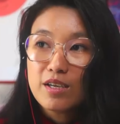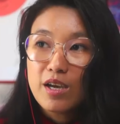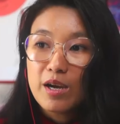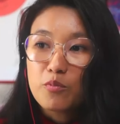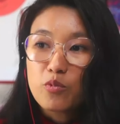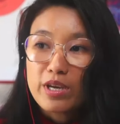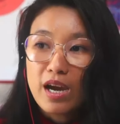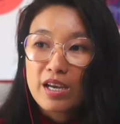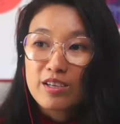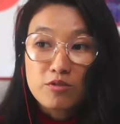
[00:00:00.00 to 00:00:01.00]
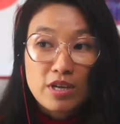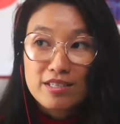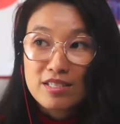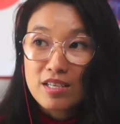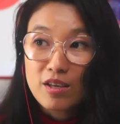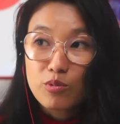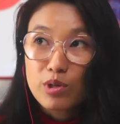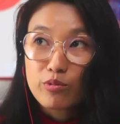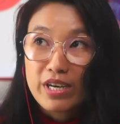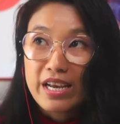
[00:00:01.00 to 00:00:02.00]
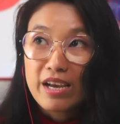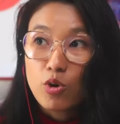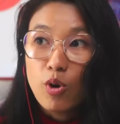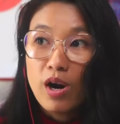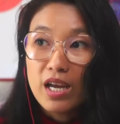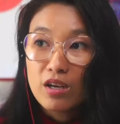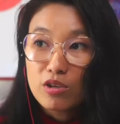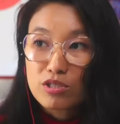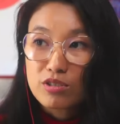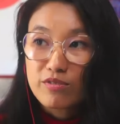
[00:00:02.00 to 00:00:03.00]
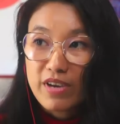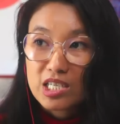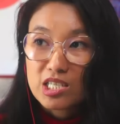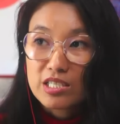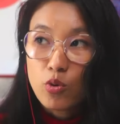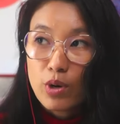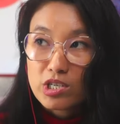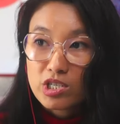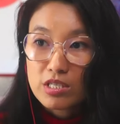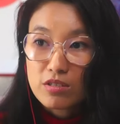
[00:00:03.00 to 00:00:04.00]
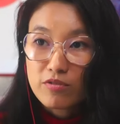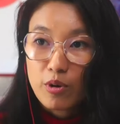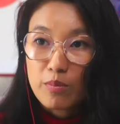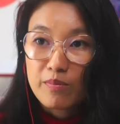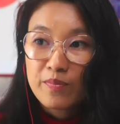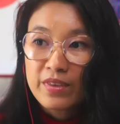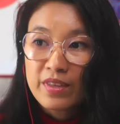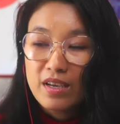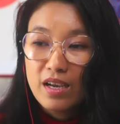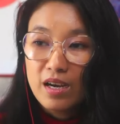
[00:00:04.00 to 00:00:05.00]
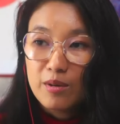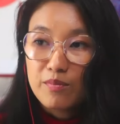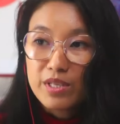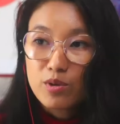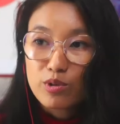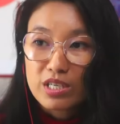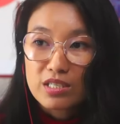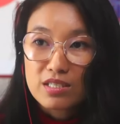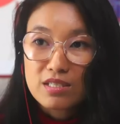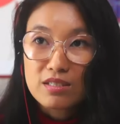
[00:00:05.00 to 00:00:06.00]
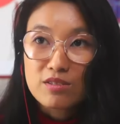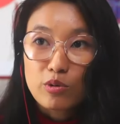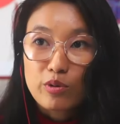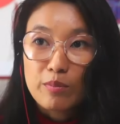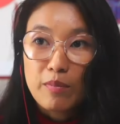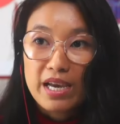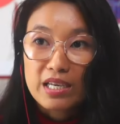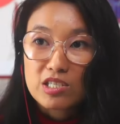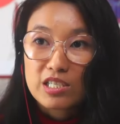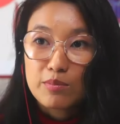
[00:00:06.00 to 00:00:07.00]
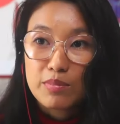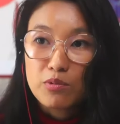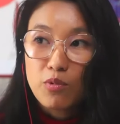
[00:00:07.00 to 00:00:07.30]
I see that we already have quite a lot of actually questions from the audience. So it might actually be